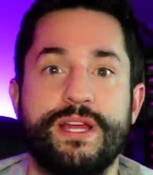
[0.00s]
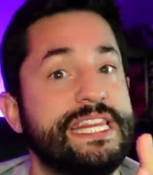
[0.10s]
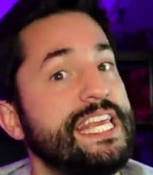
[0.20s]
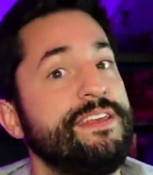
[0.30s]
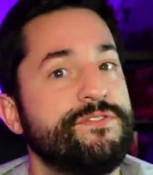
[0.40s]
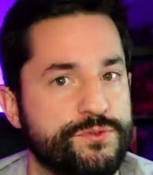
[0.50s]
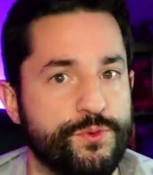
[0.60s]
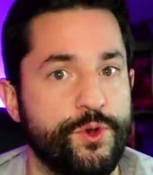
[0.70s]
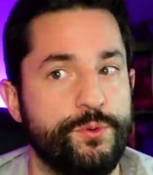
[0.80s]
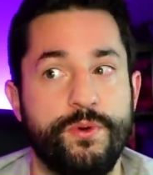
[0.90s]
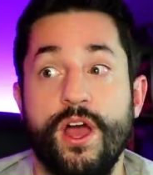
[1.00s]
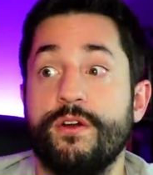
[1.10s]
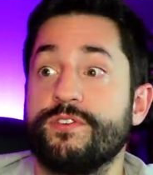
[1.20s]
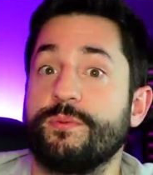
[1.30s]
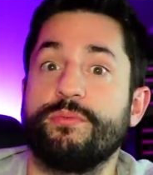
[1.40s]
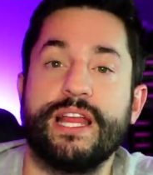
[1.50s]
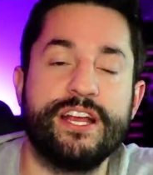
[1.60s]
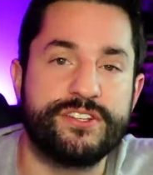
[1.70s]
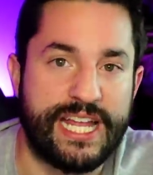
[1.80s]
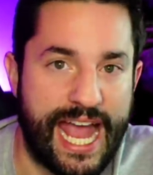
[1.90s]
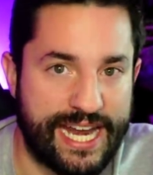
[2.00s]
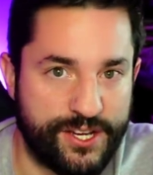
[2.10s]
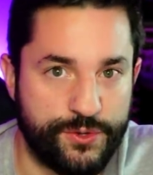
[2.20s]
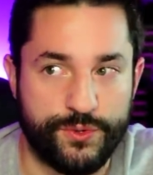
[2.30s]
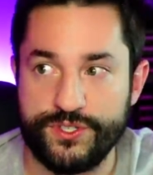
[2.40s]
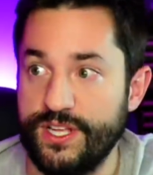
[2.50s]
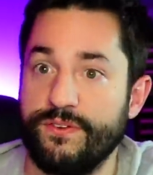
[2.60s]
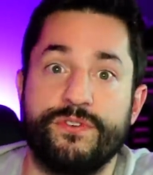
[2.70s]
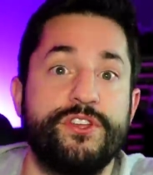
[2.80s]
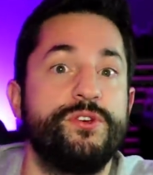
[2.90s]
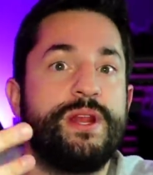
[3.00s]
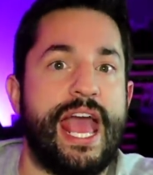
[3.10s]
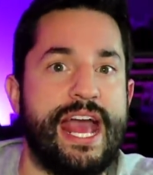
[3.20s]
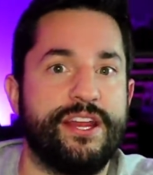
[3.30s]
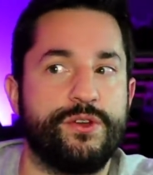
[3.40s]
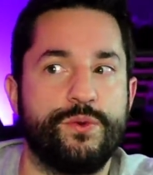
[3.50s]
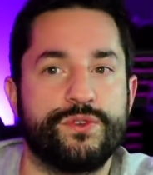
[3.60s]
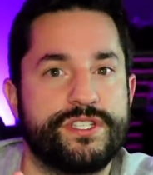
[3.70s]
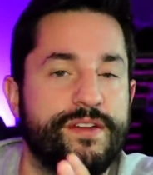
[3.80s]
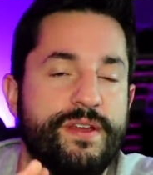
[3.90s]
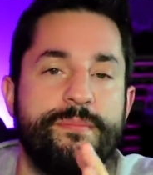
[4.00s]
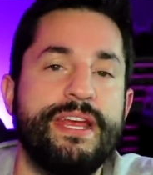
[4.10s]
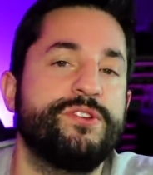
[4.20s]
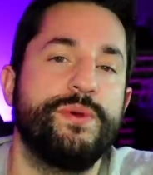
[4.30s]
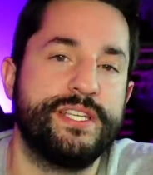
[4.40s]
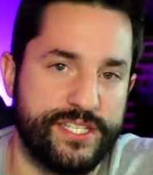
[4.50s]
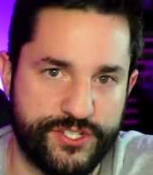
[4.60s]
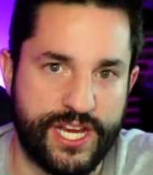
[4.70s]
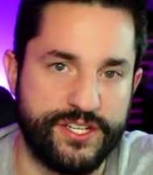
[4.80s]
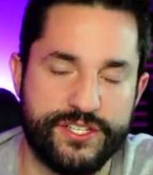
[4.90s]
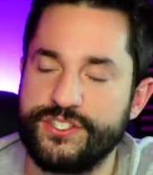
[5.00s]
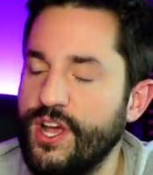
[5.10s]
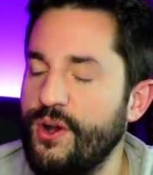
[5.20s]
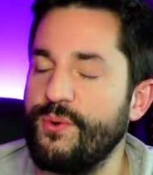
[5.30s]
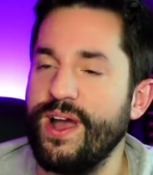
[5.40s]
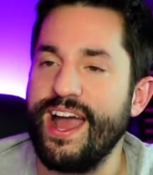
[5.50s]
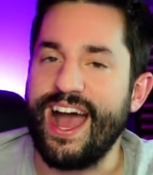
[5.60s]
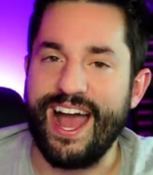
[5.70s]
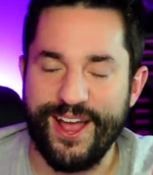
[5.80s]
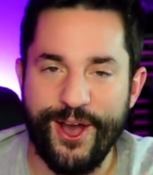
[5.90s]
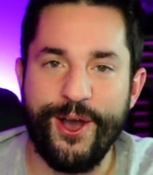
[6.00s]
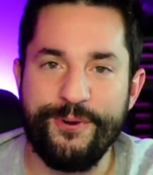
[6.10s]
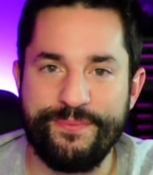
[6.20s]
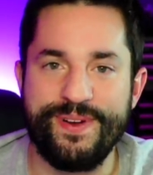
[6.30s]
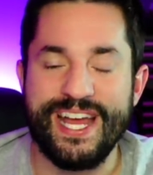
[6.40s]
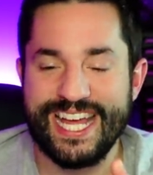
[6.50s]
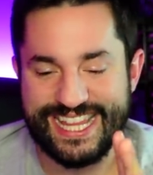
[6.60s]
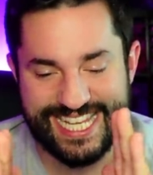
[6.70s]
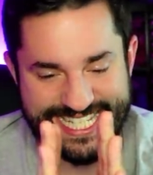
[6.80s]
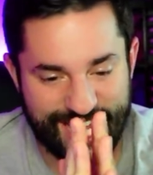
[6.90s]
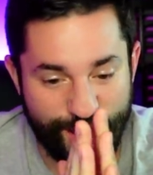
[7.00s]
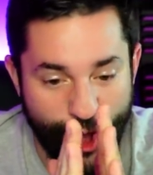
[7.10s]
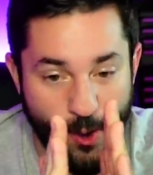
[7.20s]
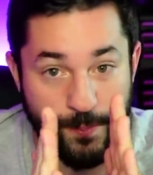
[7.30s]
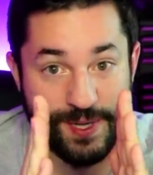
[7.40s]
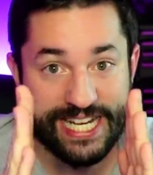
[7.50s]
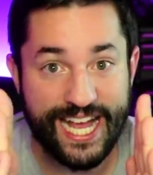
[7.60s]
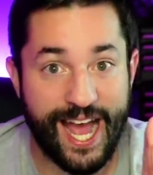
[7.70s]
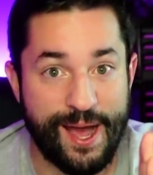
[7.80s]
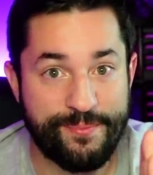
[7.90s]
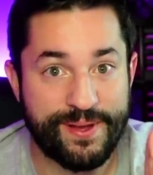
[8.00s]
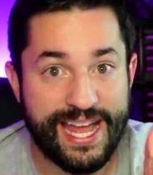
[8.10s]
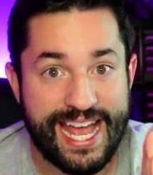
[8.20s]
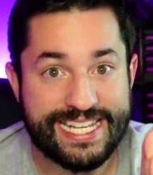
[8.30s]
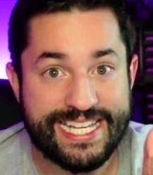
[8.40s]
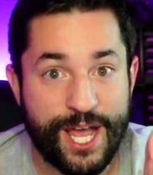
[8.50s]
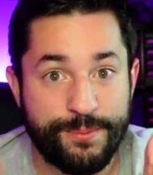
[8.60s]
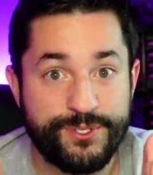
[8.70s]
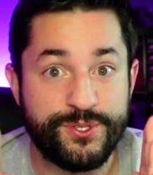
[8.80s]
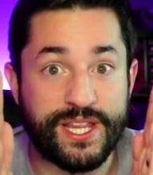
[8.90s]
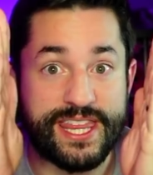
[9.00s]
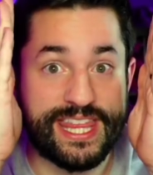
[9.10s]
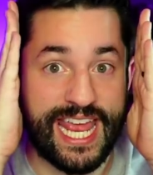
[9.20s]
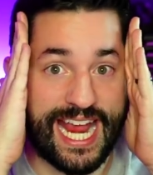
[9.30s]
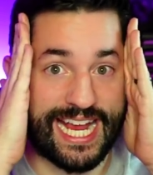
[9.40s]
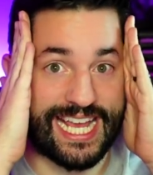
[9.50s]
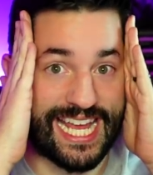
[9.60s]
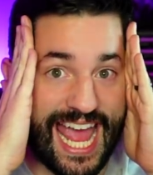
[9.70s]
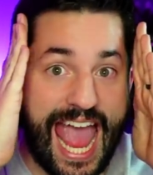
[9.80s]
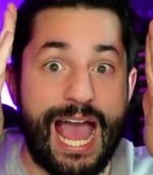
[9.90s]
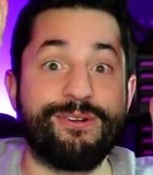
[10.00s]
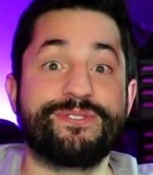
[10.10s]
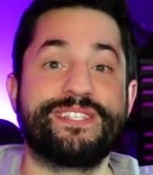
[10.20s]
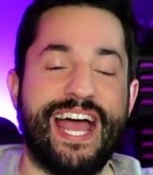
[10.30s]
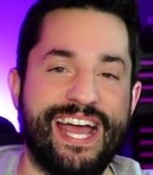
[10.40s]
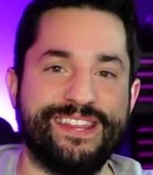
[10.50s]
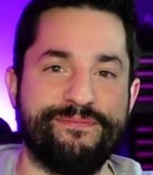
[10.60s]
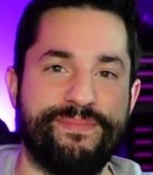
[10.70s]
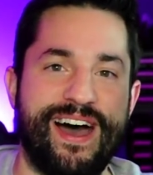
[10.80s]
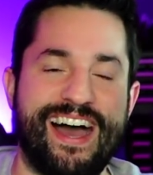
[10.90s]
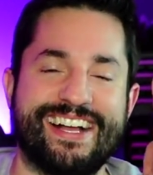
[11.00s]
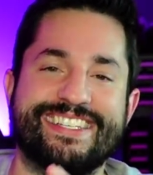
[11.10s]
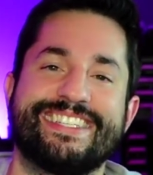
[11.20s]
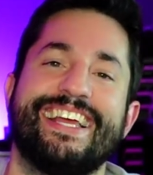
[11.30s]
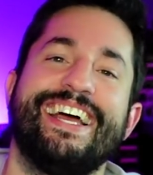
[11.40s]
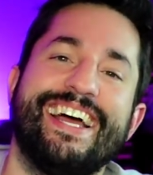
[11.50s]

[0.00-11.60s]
It leaves room for the players to add in cool stuff, for you to add in cool stuff and make tweaks and changes. So I hope this opening up has helped you to think outside the box.